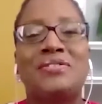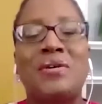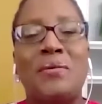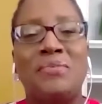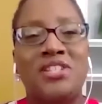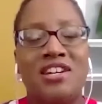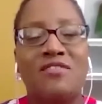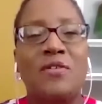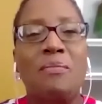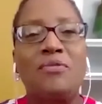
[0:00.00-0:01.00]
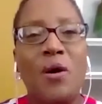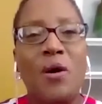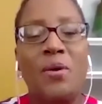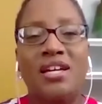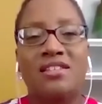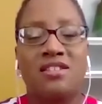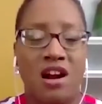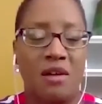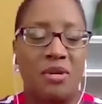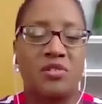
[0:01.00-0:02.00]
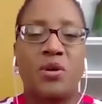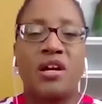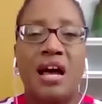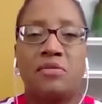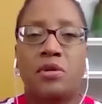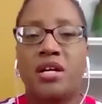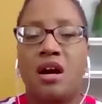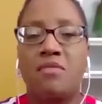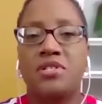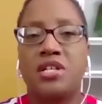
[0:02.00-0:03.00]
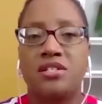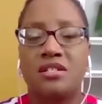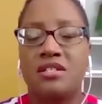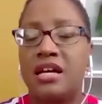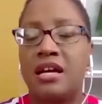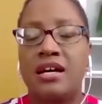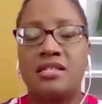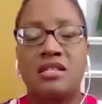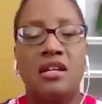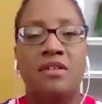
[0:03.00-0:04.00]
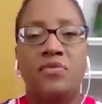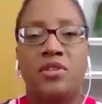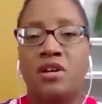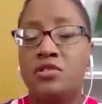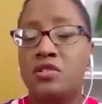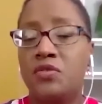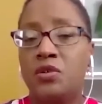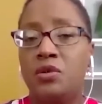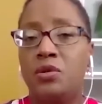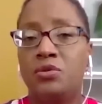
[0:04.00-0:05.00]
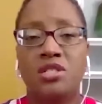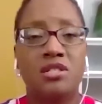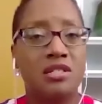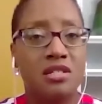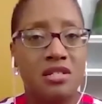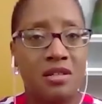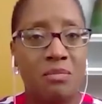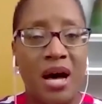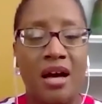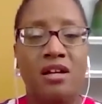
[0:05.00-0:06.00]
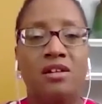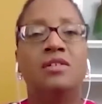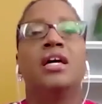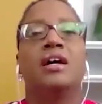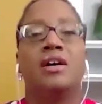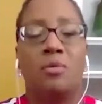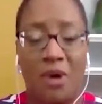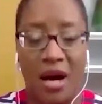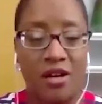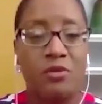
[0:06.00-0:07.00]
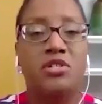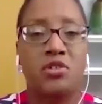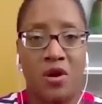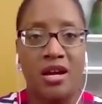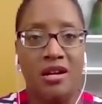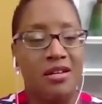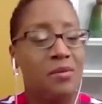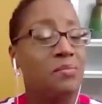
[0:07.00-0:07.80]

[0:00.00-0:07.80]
So, Jennifer, before we get started, because we're going to have a great conversation today, guys, and for those of you who just listened to the bio, her bio is great,